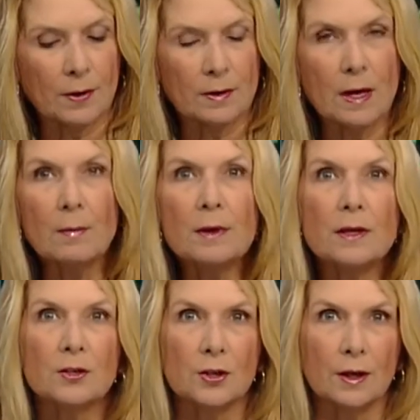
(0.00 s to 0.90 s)
with the
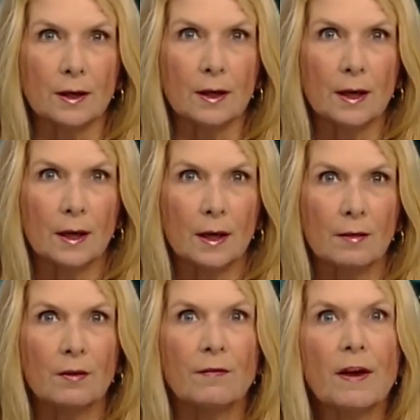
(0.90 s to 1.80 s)
demolition
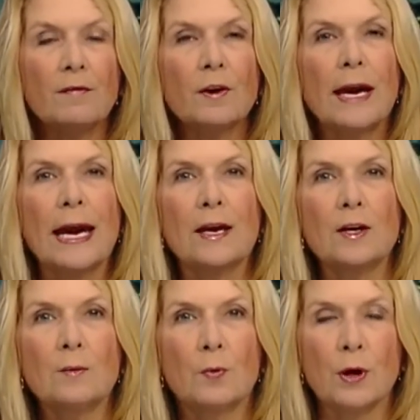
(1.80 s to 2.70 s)
of the Pfeiffer
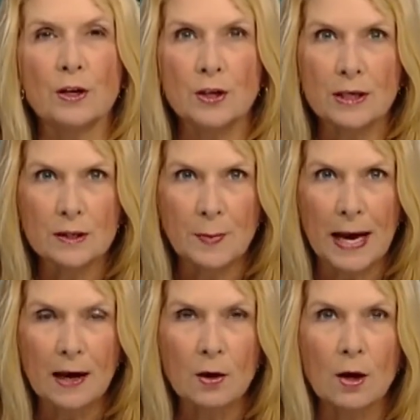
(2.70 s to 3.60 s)
Canyon Bridge. It is
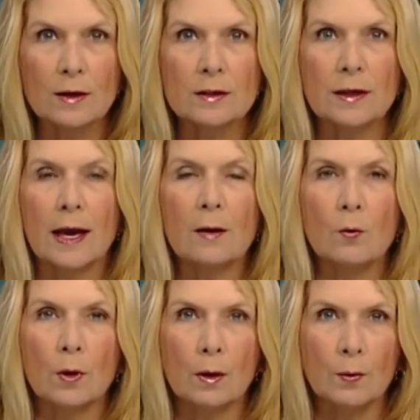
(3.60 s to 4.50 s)
back on tonight.
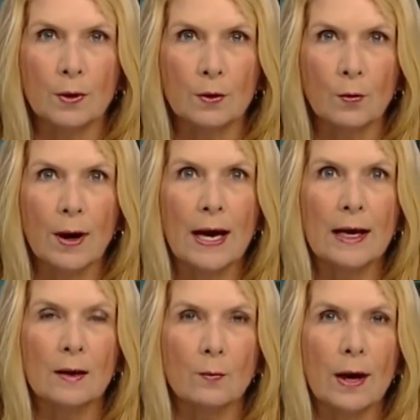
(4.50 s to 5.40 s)
Work with the
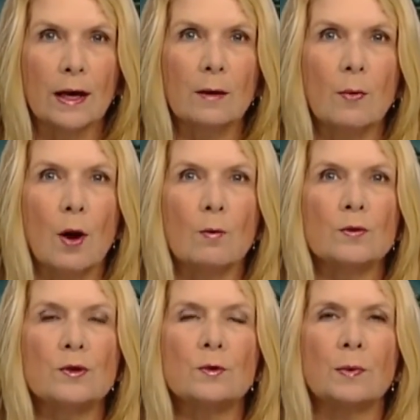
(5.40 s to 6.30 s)
crane and wrecking ball
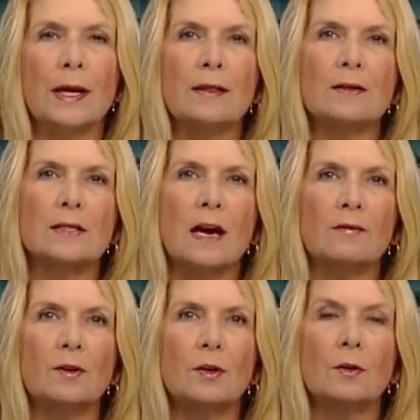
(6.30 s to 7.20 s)
resumed late this
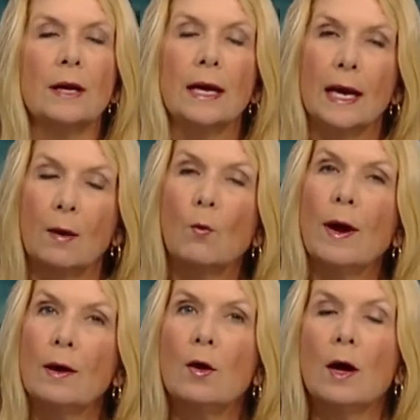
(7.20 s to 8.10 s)
afternoon and
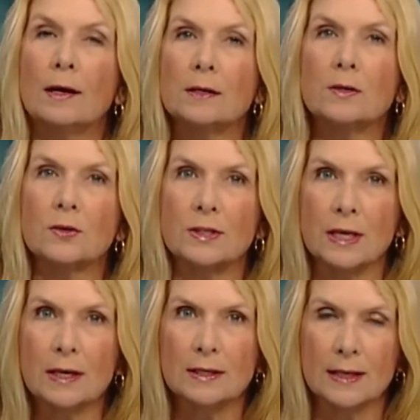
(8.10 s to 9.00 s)
went on until
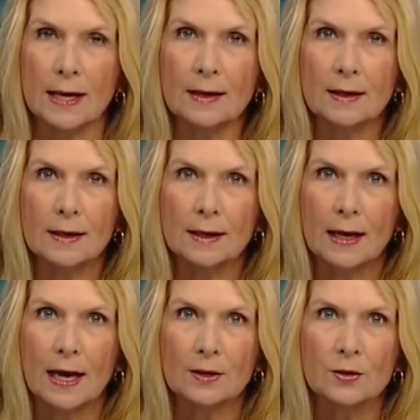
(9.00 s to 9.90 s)
sunset.
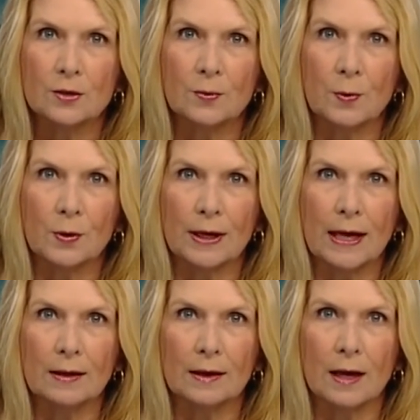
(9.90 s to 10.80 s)
Action News reporter
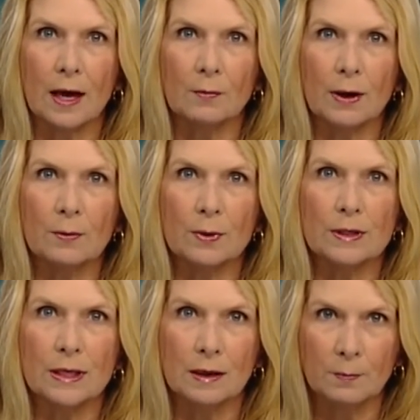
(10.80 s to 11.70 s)
Caitlin Conrad
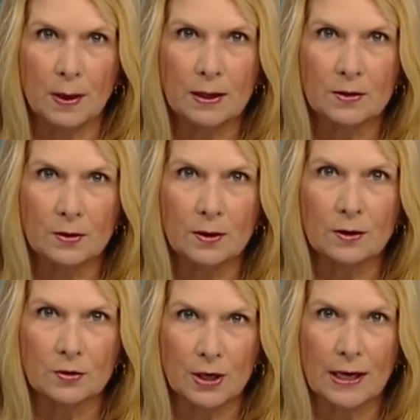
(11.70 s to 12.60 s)
was in Big Sur
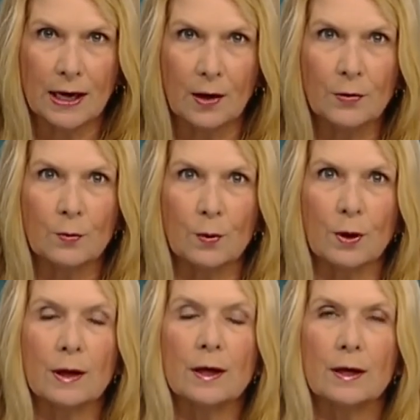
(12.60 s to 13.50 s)
to check out the
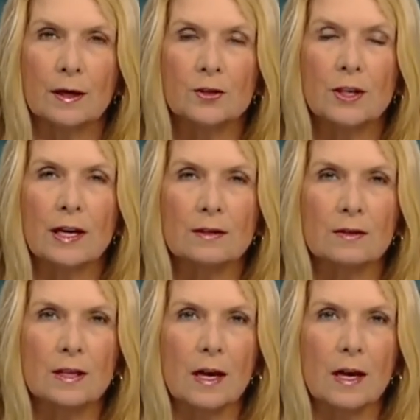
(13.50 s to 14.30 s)
work, and she has our